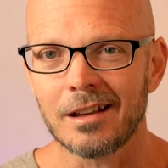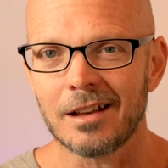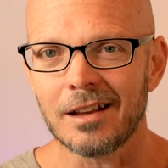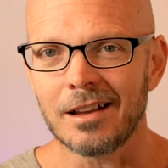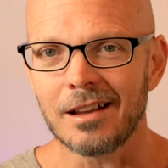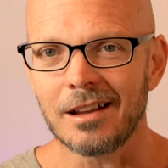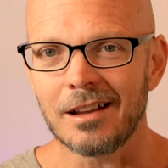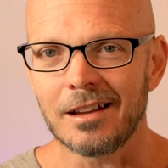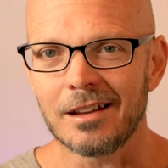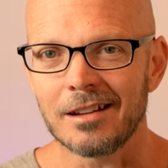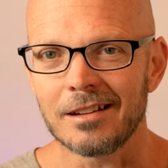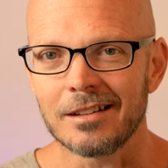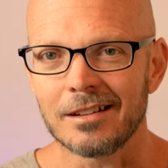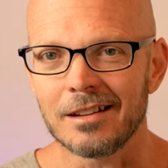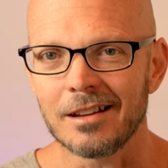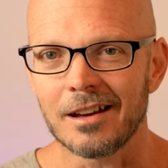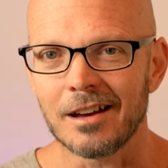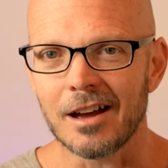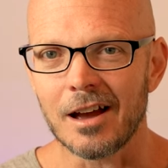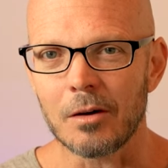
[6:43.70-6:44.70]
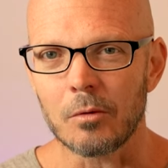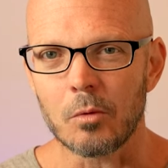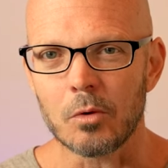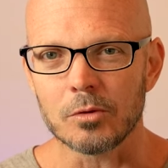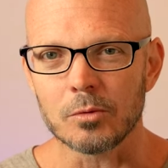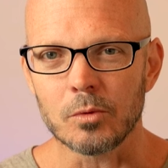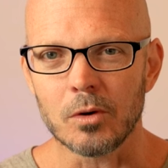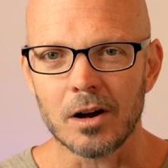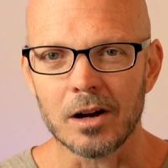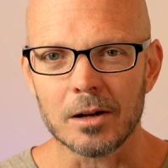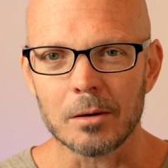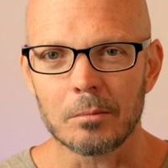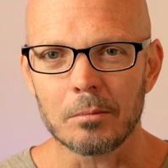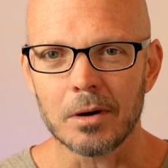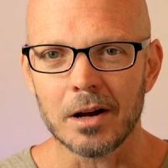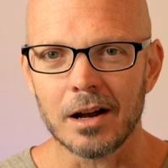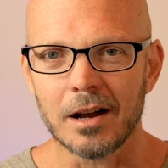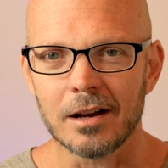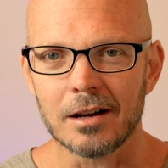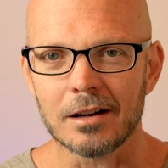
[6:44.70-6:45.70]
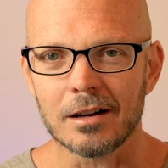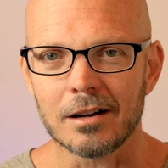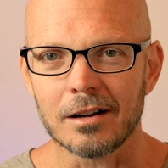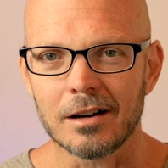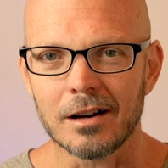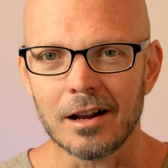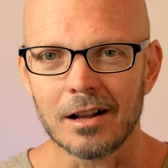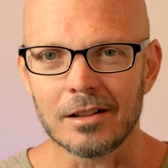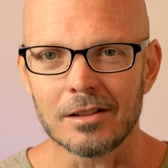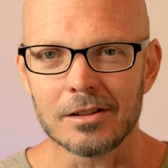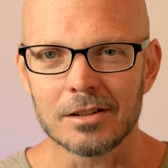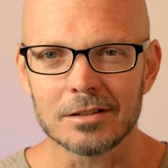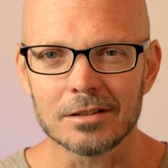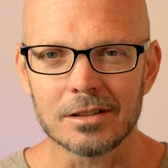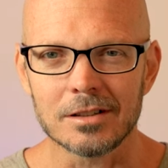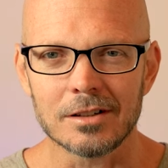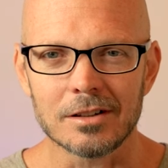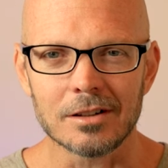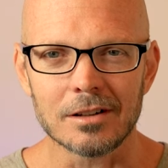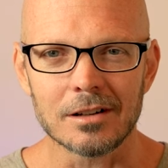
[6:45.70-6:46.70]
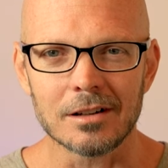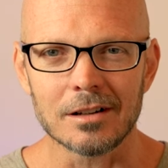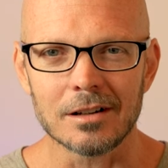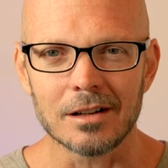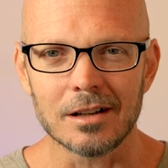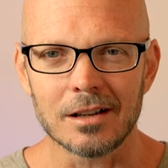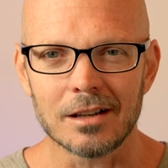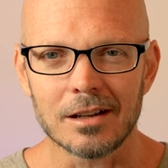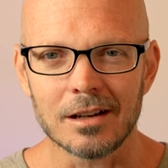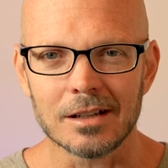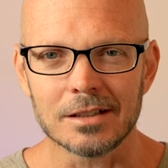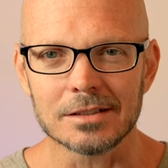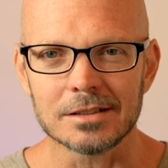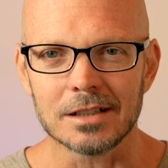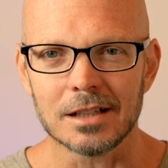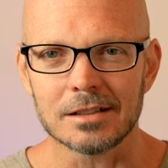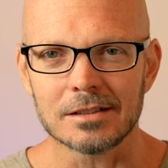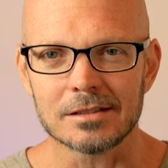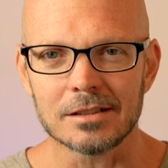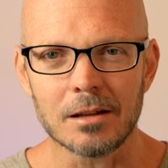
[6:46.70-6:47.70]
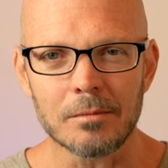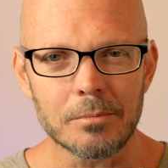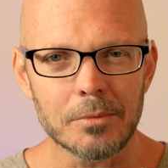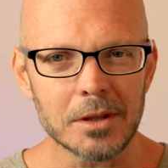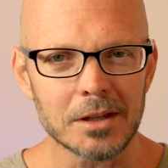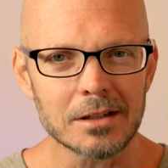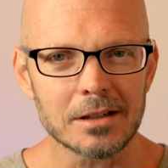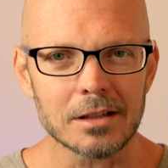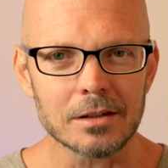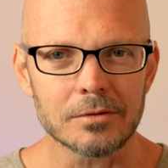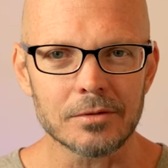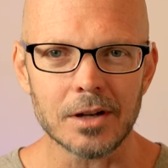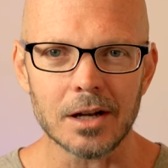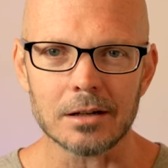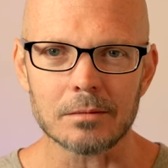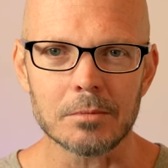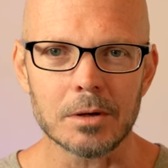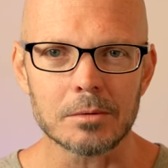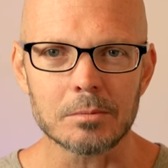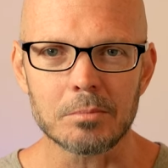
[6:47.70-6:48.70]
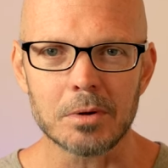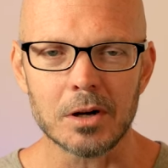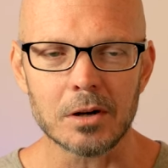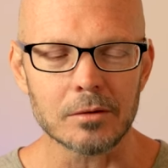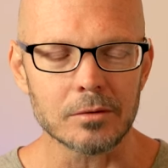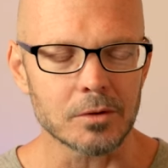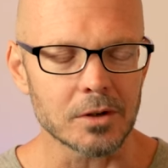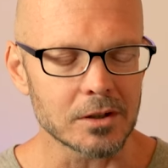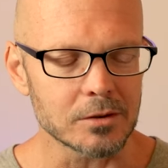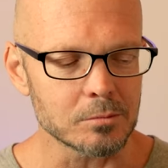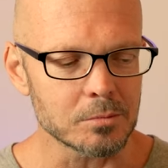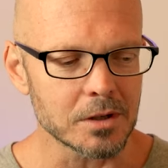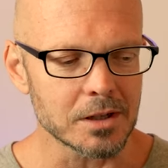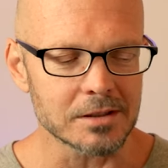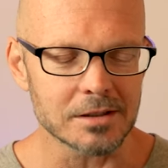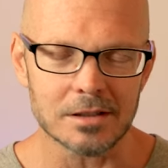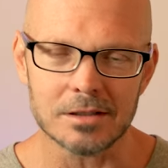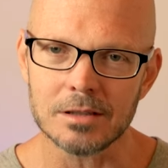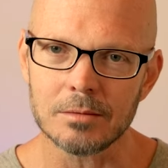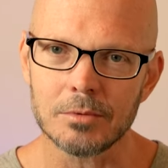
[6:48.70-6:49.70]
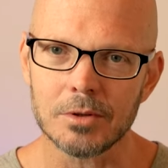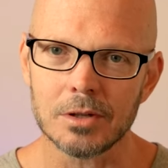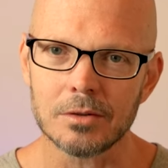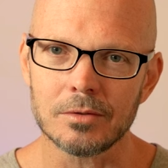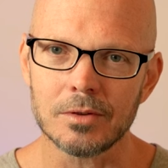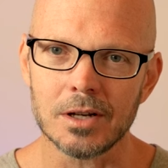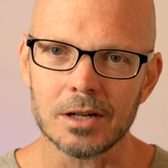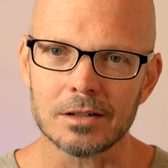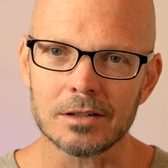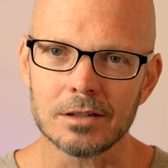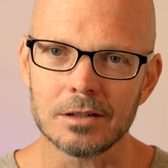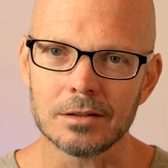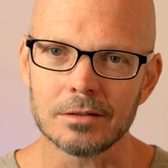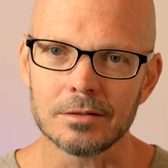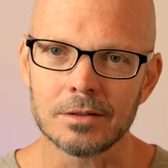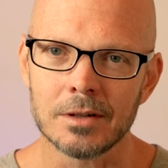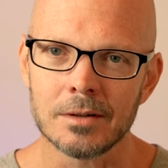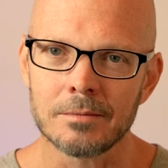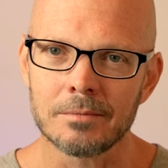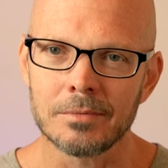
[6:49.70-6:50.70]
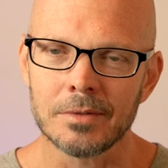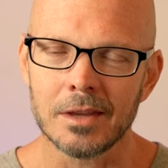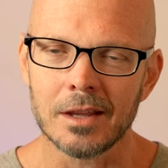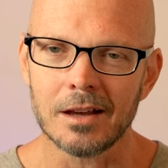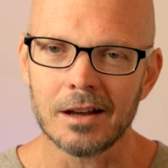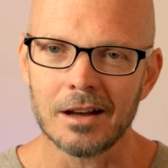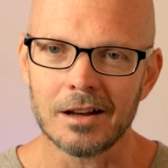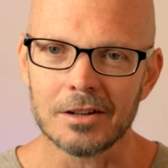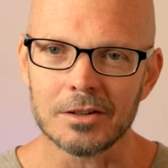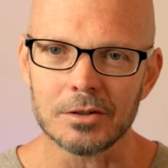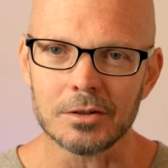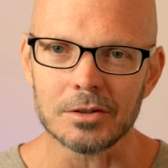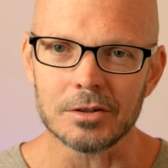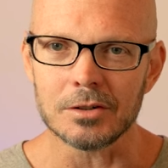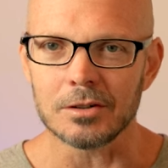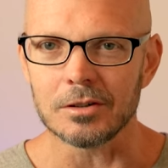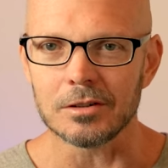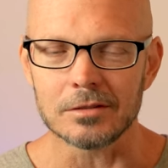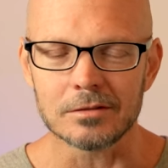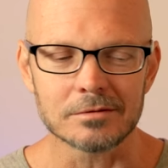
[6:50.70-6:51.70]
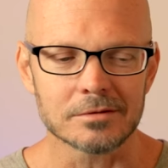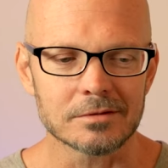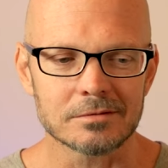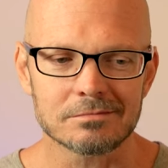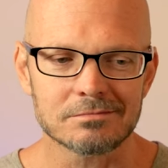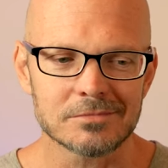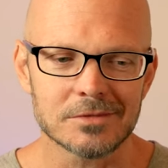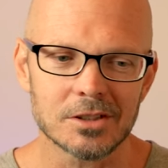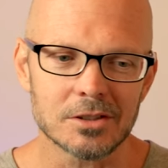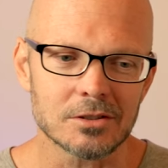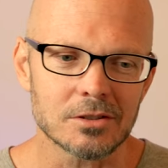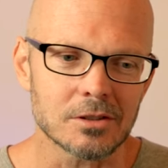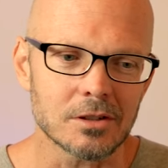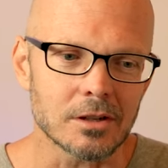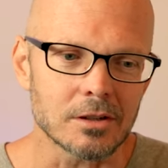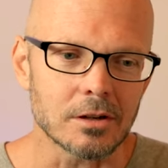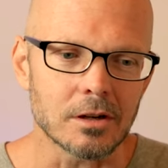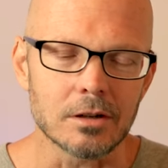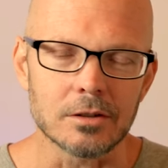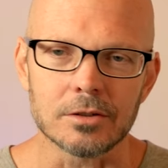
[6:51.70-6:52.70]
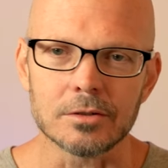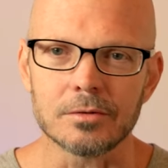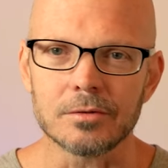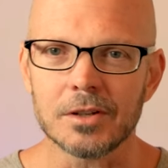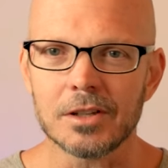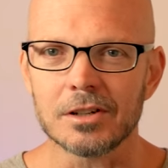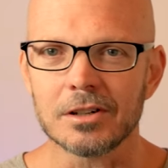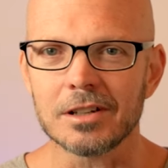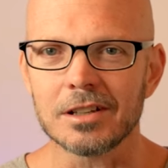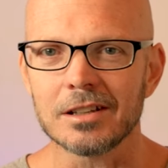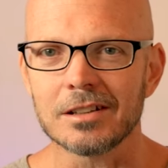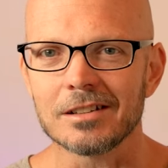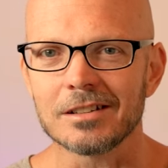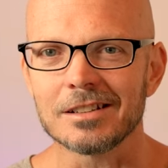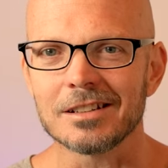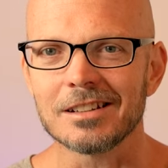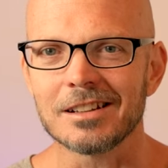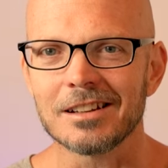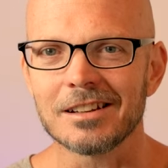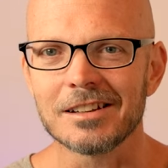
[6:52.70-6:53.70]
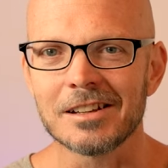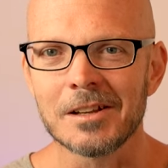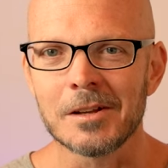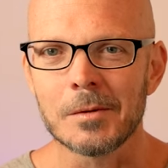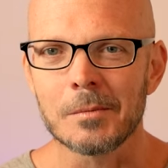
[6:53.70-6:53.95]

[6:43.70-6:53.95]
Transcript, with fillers: And uh, I was walking by her, and I looked at her, and I said something to the effect. I'm not to paraphrase, but I said something to the effect of, "Ah, oh, you're you're you, you go, oh, your feet are killing you, huh?